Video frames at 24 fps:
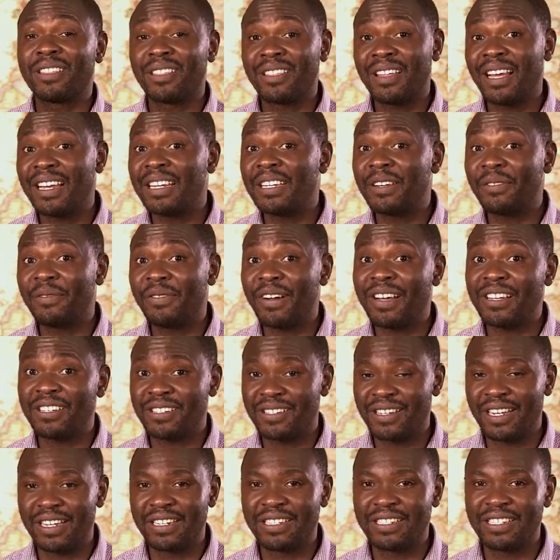30, verse
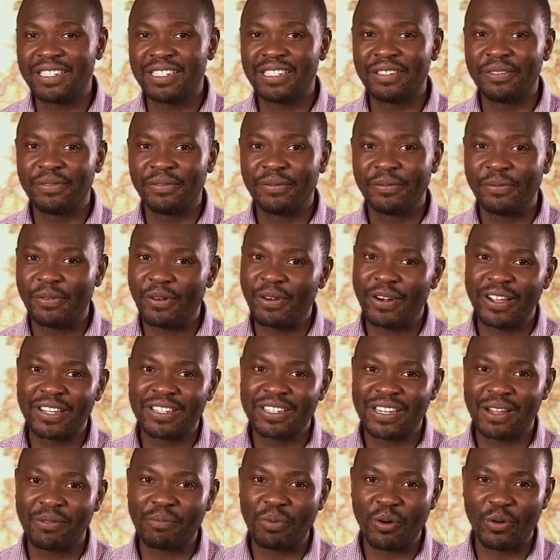19, for
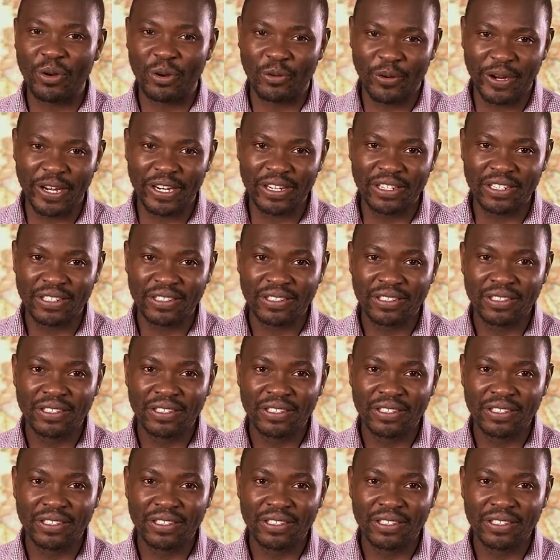example, we read,